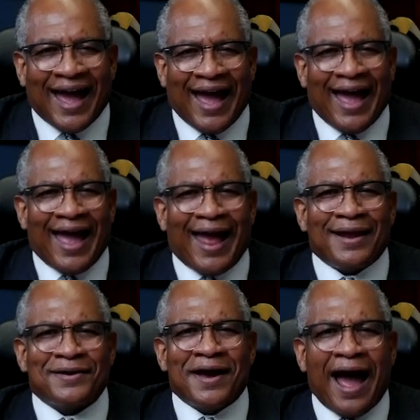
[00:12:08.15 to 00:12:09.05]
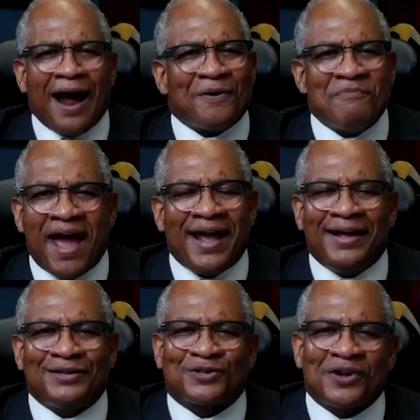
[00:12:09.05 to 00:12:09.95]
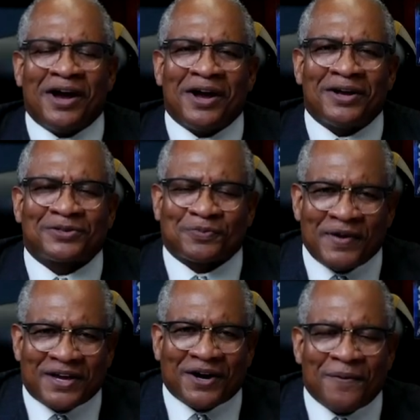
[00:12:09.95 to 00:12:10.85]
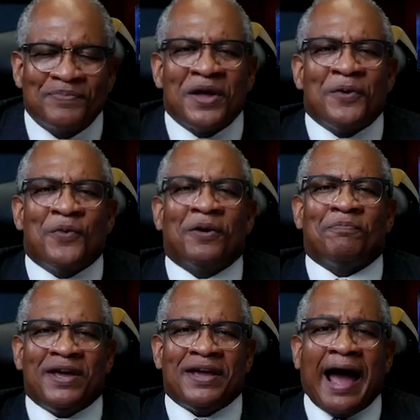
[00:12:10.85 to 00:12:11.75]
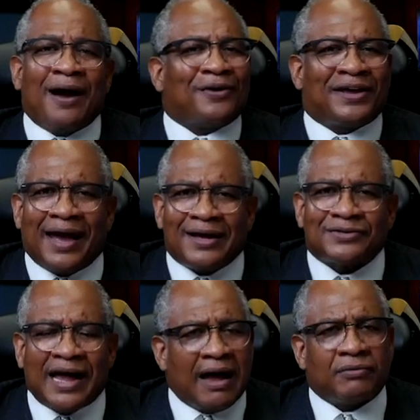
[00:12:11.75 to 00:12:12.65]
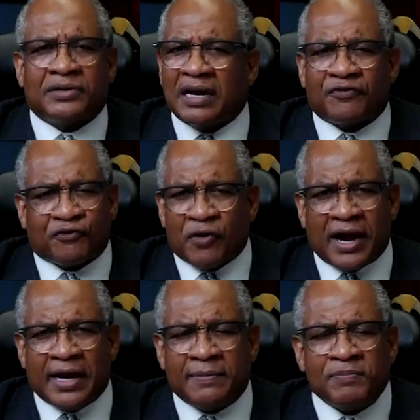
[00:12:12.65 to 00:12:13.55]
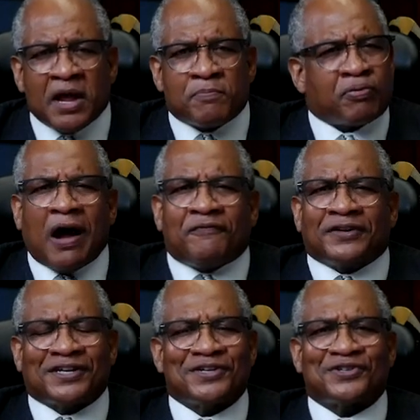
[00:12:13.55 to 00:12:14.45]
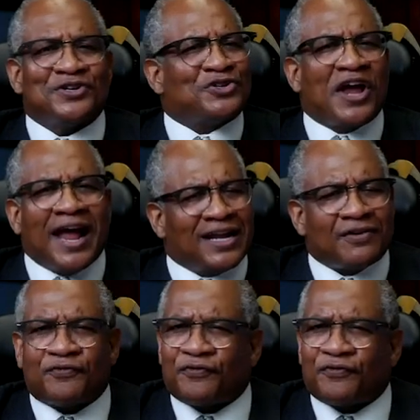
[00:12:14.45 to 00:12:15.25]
And our main uh, speaker will be our guest, our dear friend, prophetess Janet